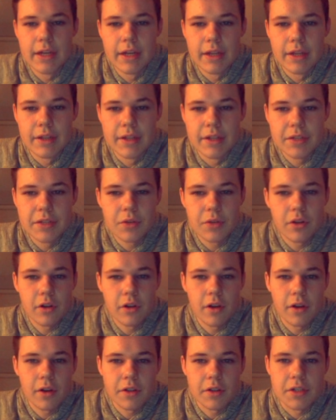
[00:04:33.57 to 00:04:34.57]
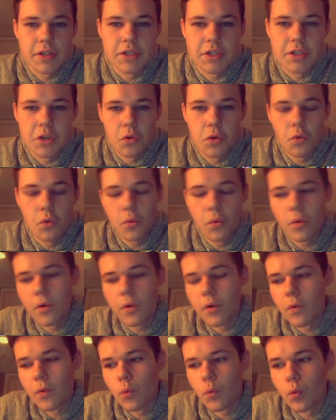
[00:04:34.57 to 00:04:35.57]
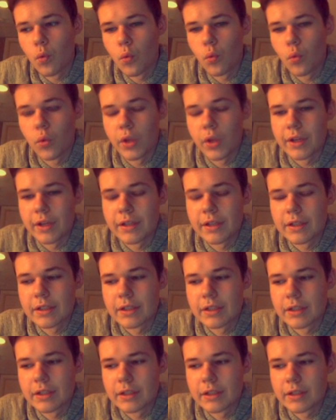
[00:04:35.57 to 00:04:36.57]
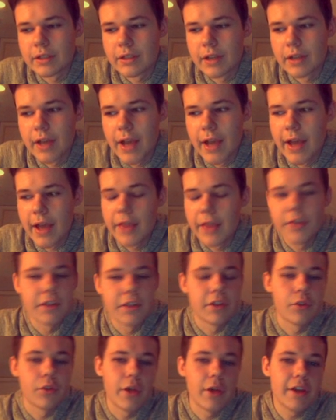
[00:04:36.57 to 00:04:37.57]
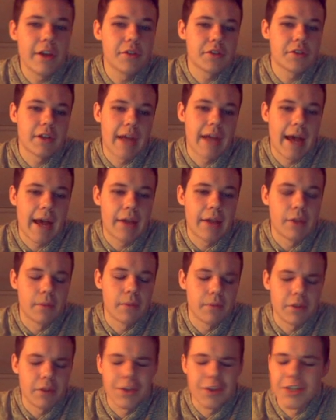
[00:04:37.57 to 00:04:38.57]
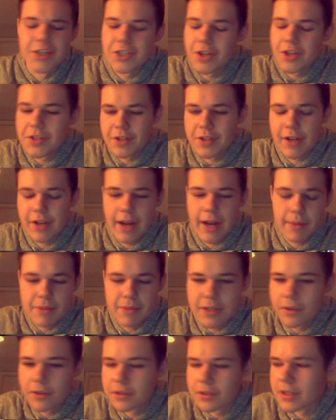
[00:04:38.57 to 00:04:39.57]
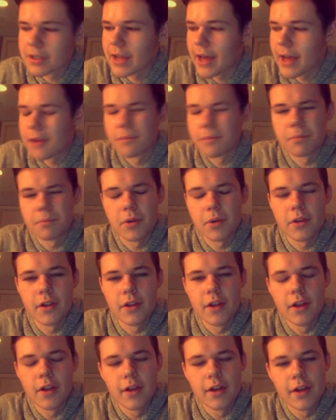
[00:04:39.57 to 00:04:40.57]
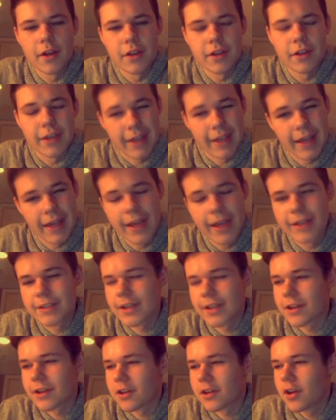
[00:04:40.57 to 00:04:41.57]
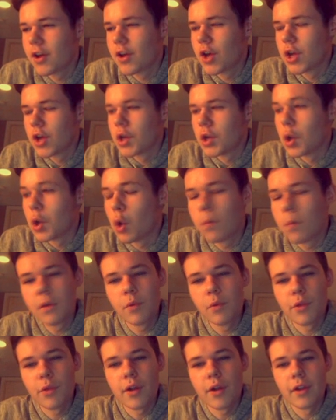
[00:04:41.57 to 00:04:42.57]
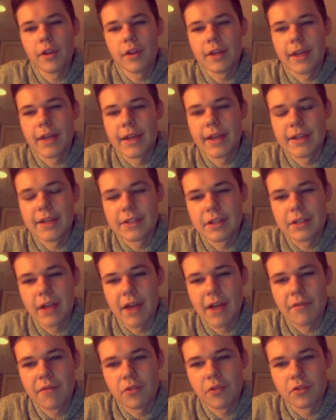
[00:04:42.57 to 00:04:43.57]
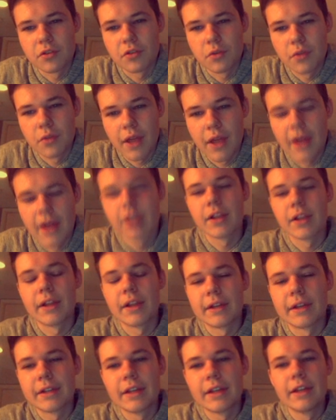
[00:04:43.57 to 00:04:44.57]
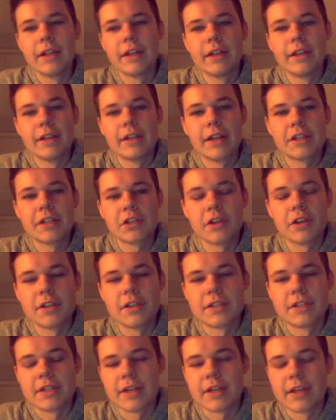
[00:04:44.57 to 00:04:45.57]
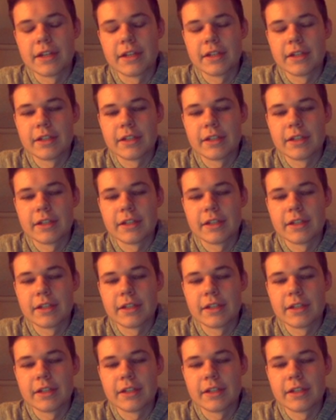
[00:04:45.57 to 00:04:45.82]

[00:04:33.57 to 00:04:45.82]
this could have gone so... Like, the Lakers could have had them, the Suns could have had them, the Celtics could have had them, but the Kings, like, nobody would have thought of the Kings to ever do that. Like, that's crazy. And